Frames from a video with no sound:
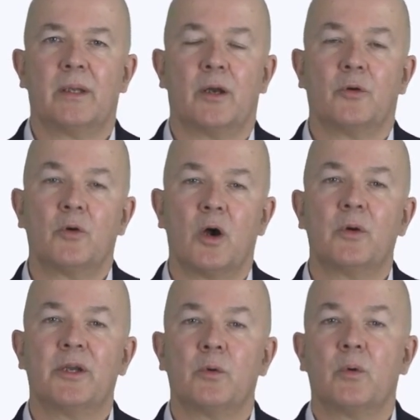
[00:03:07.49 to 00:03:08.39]
a
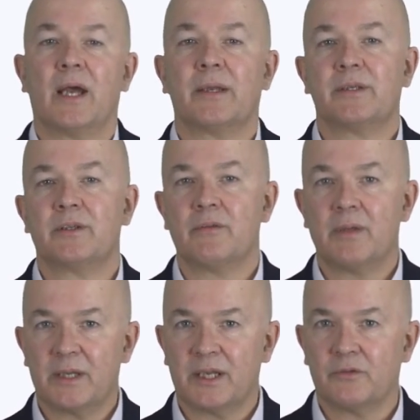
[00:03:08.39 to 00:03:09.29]
growing awareness of
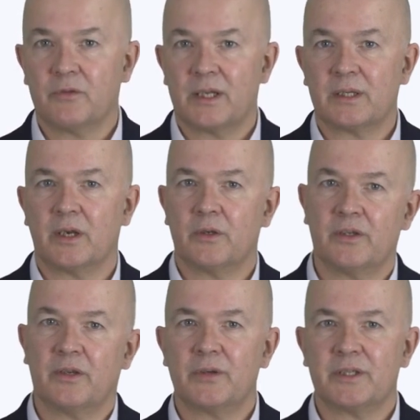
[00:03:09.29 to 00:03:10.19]
the need for
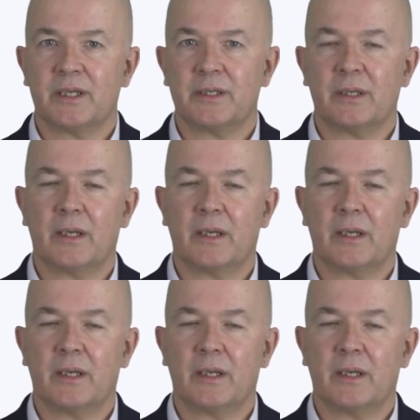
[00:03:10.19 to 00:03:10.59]
inclusivity,